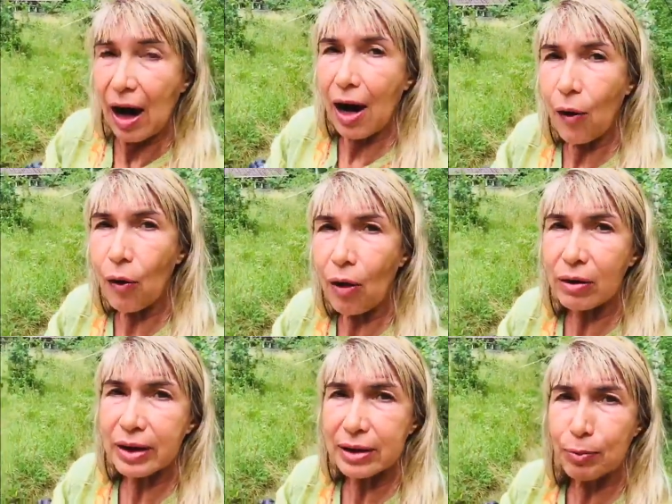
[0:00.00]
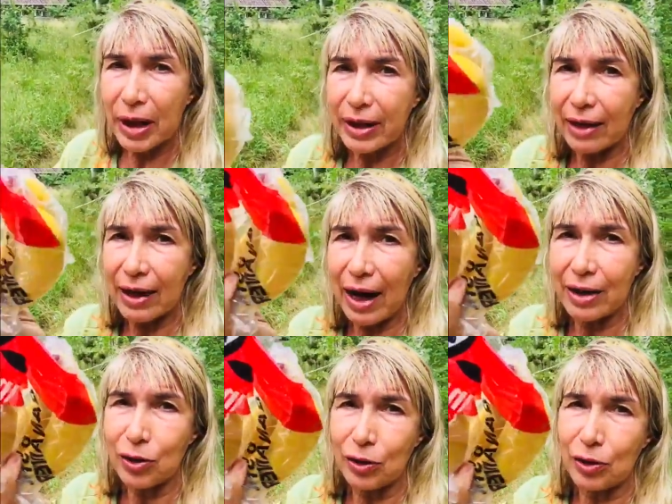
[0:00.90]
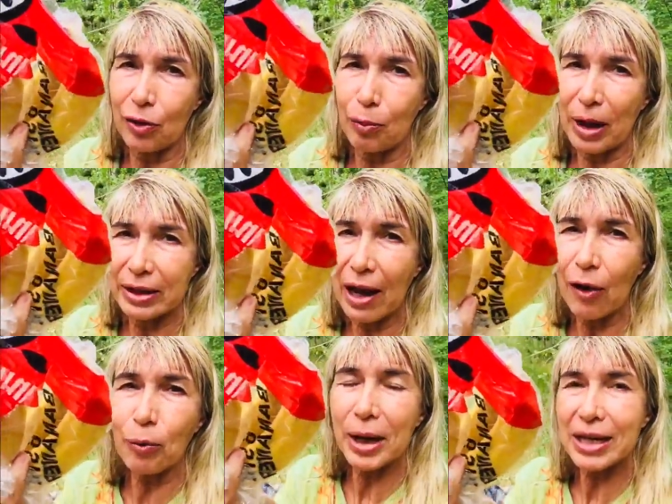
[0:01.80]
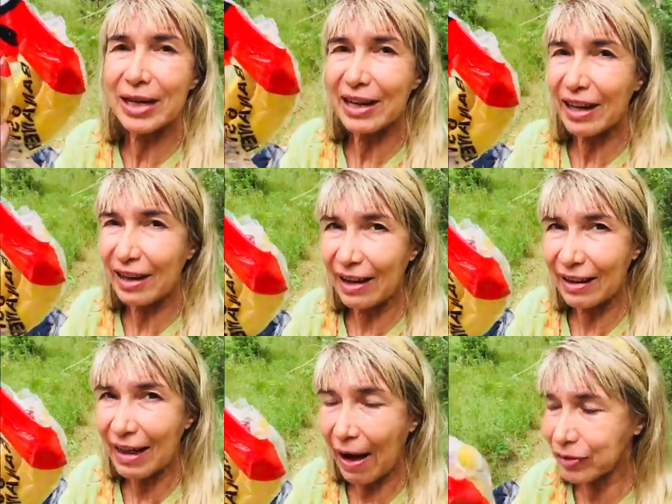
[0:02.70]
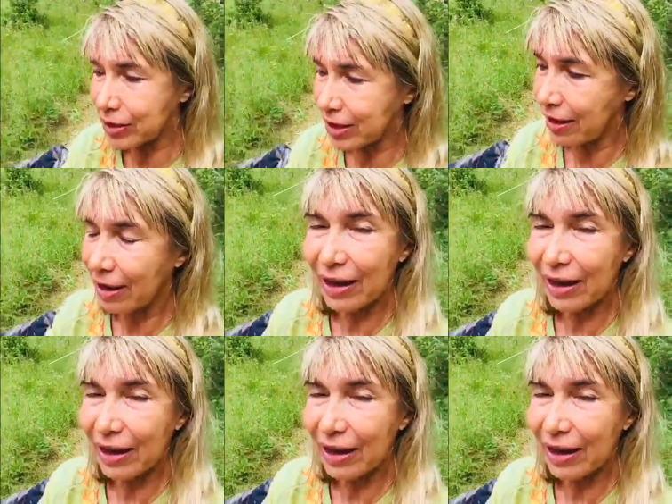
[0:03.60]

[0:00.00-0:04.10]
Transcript: how old is banana I don't know but how many uh, lives